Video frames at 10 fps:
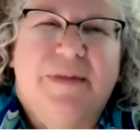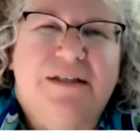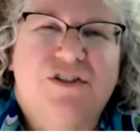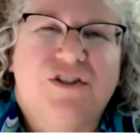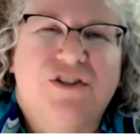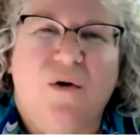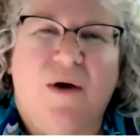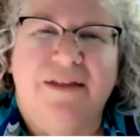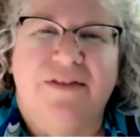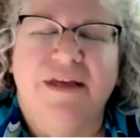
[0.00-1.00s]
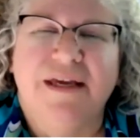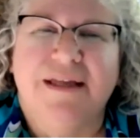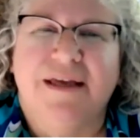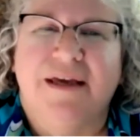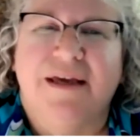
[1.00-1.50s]
So I think,
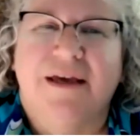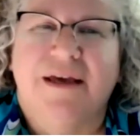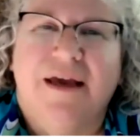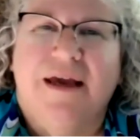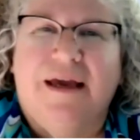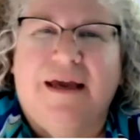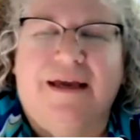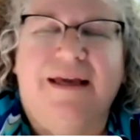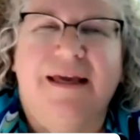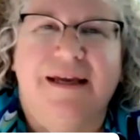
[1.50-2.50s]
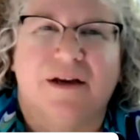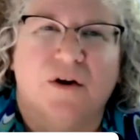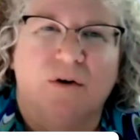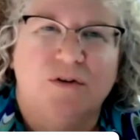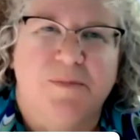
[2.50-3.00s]
again, it
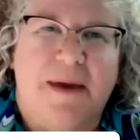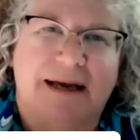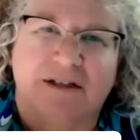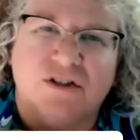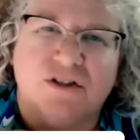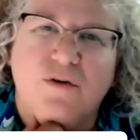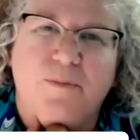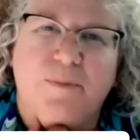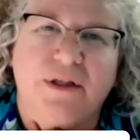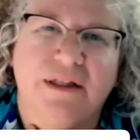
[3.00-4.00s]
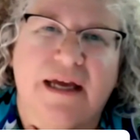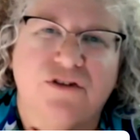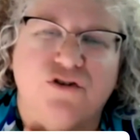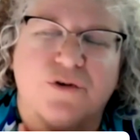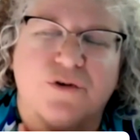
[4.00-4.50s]
goes back to building
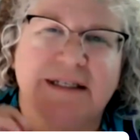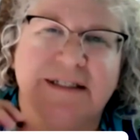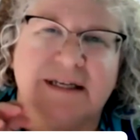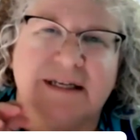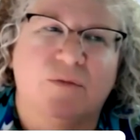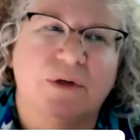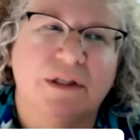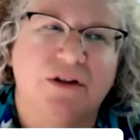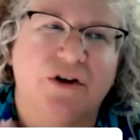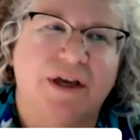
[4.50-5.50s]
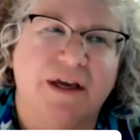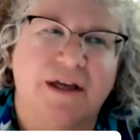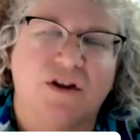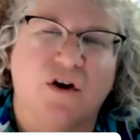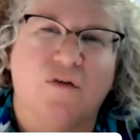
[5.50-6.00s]
that trust and really looking
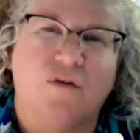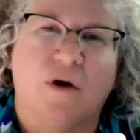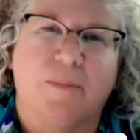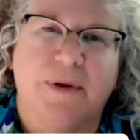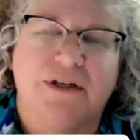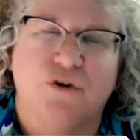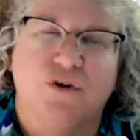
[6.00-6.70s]
at the overall picture.